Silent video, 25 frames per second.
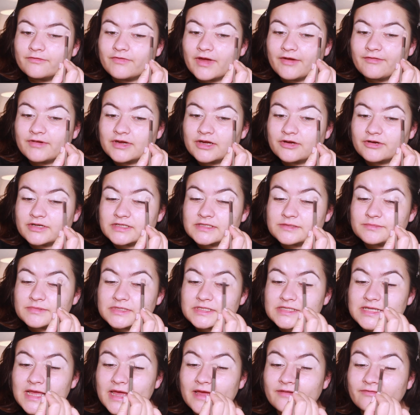very
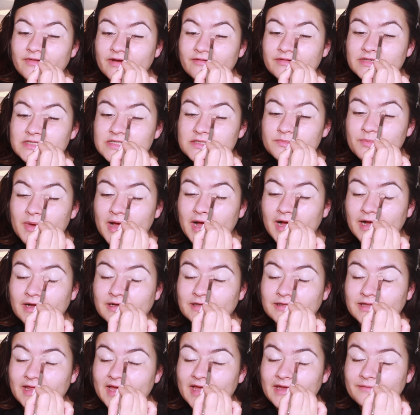Christmassy, very
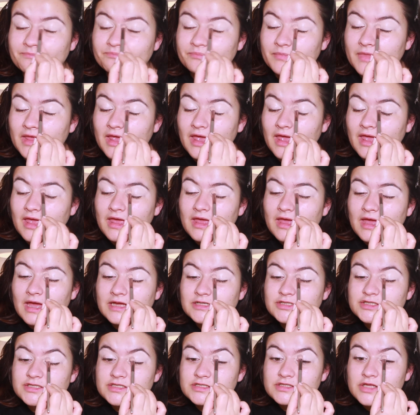sparkly.
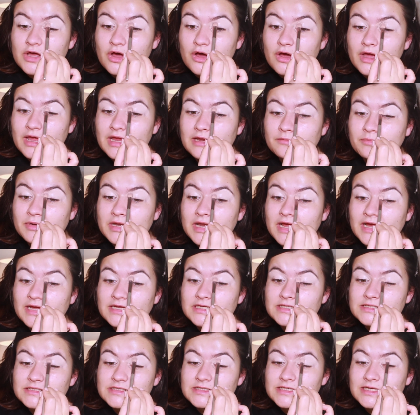Just thought it'd be
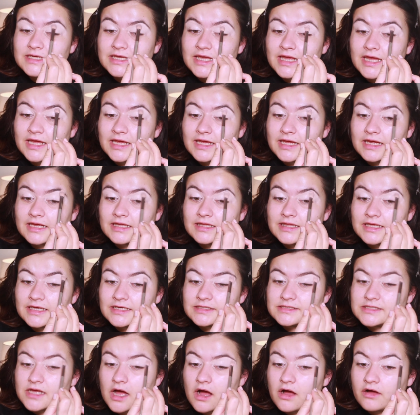nice to kick
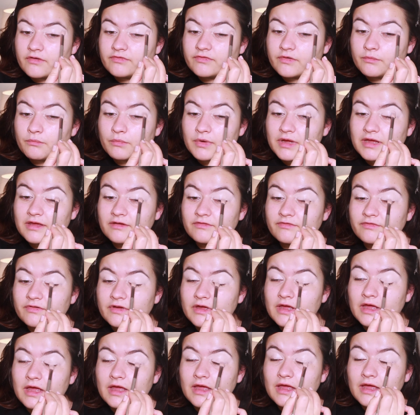things off with
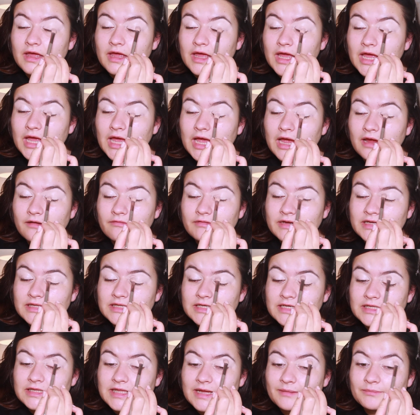a
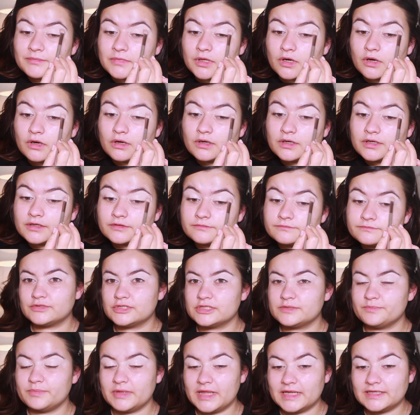really glam look.
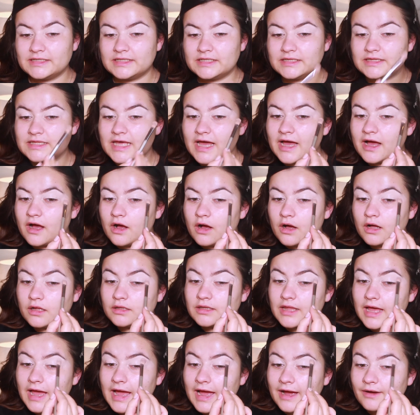Just blended that
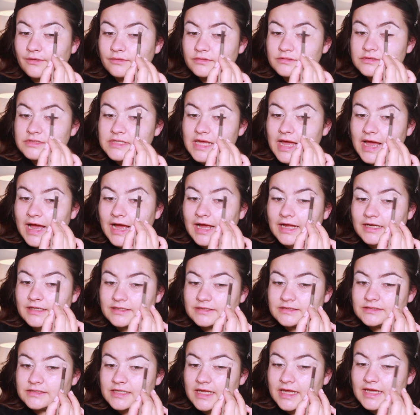all out
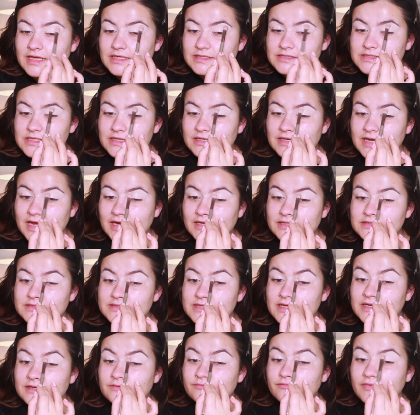and it's nice
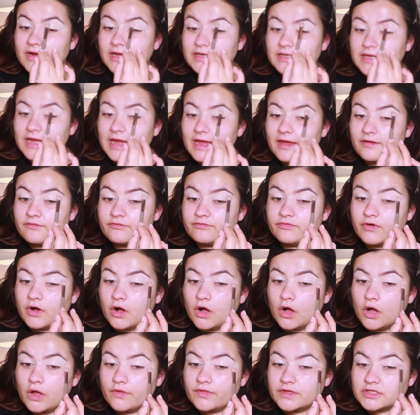and ready
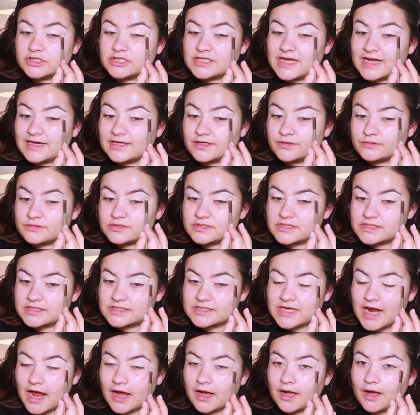for the shadows to
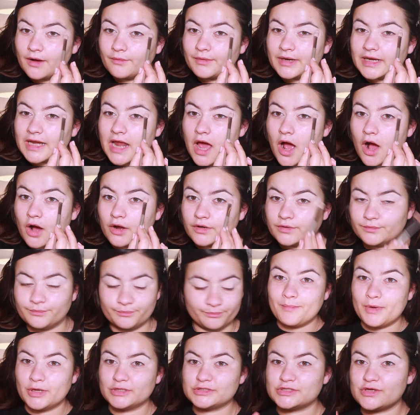start going on.
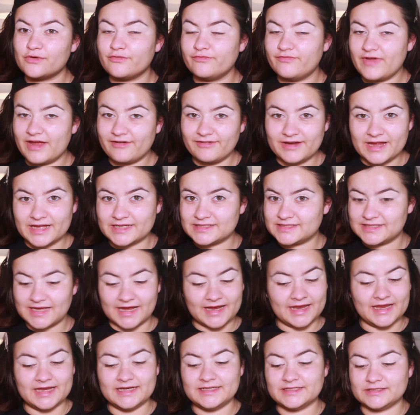I'm also very
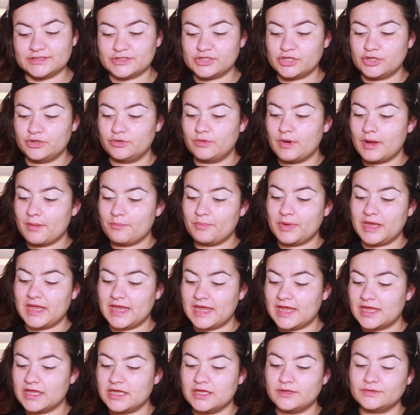excited to
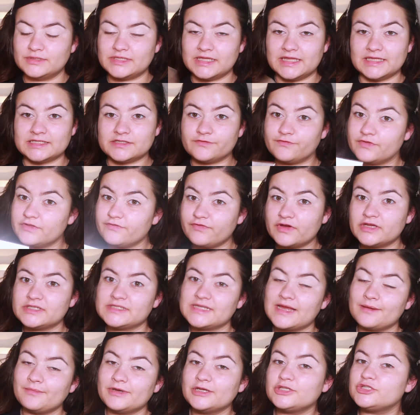be using this for the first
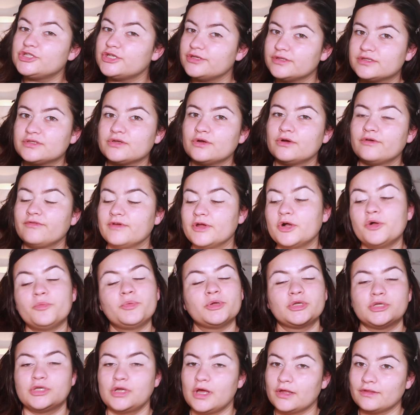time in a tutorial,
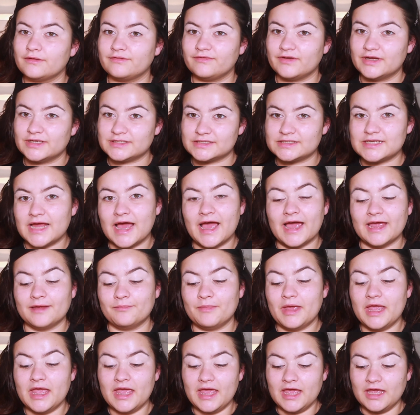but not the first
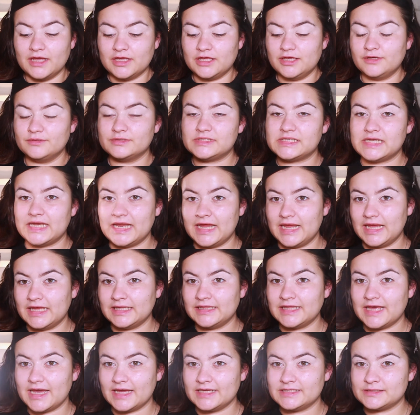time using it,
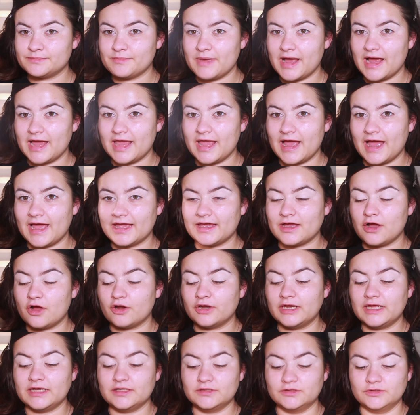and that is my
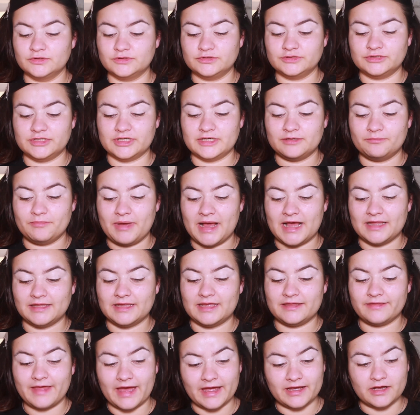iconic London
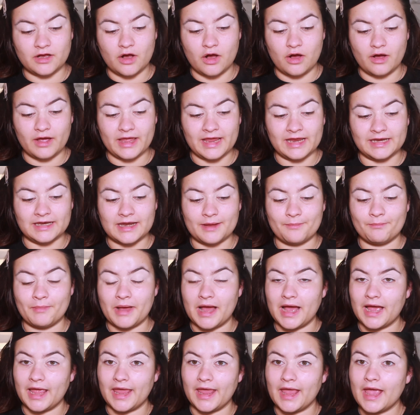palette that I got in
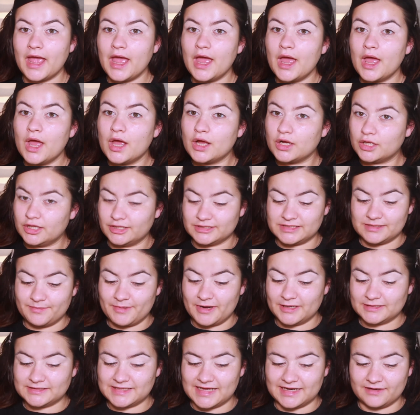my Glossy
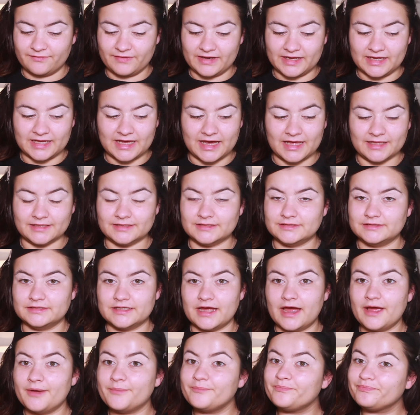Box Advent
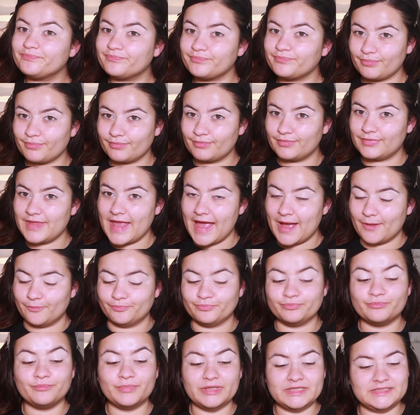Calendar. Now,
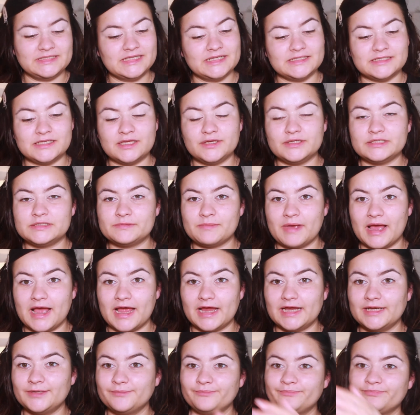please excuse
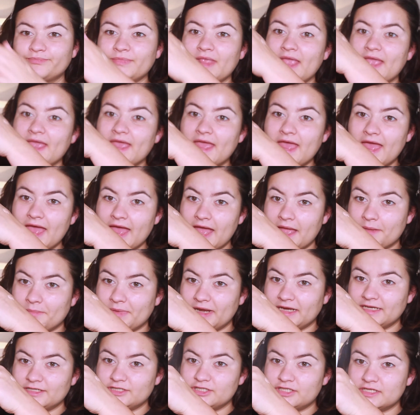mine. I
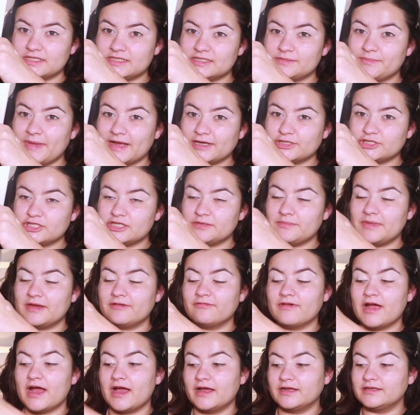managed to smash the
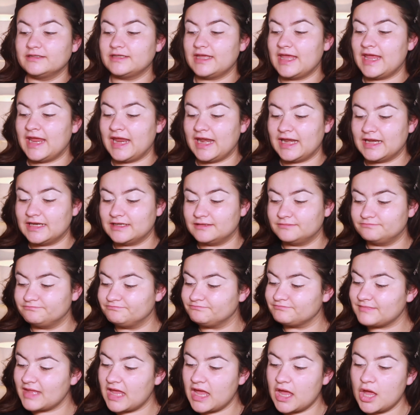mirror in
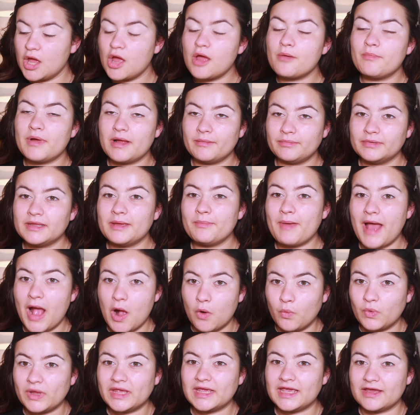probably about
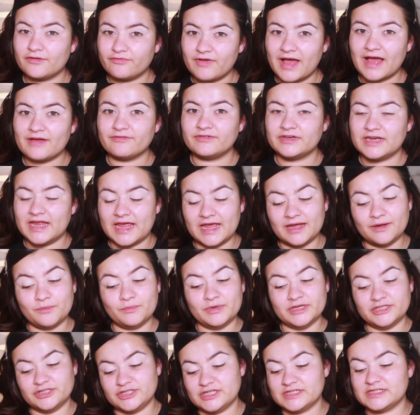a week of having it,
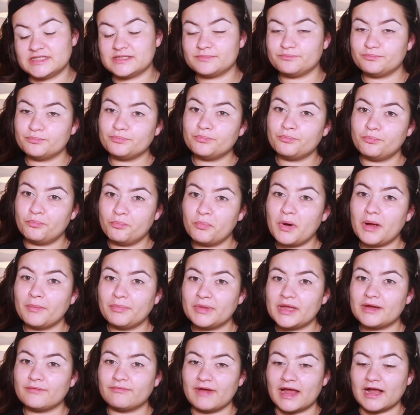which is
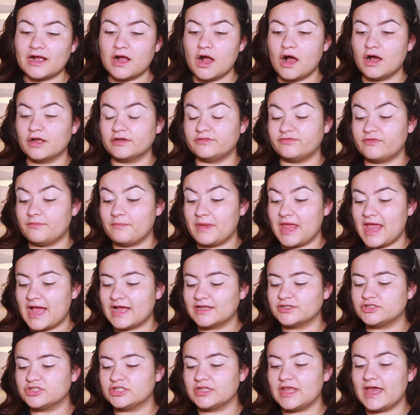probably a record for me
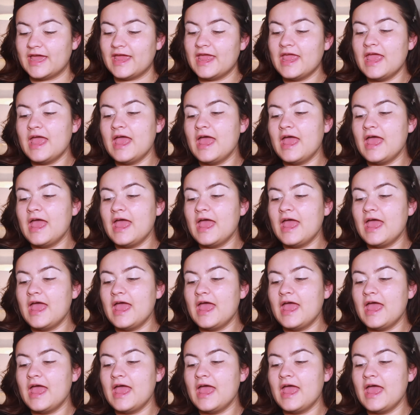actually.